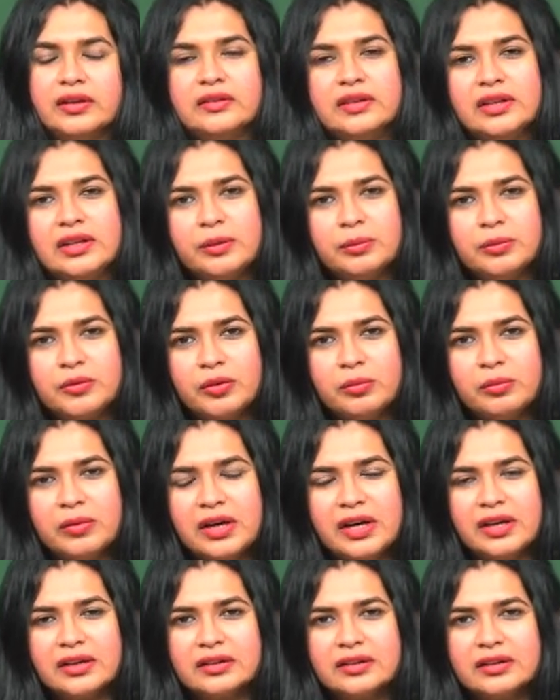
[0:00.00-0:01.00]
Dilip
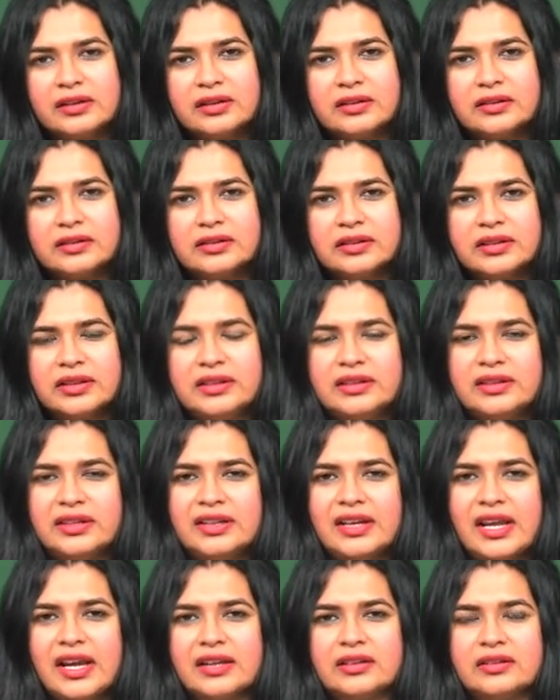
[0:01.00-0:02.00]
Kumar,
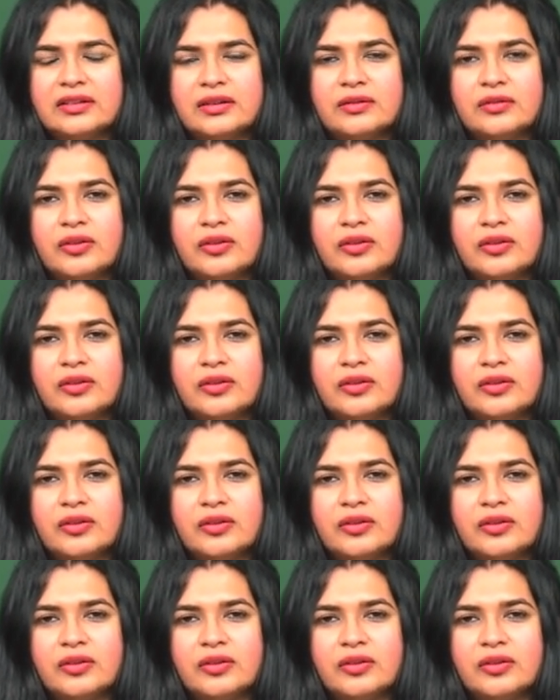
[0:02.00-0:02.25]
Indian actor,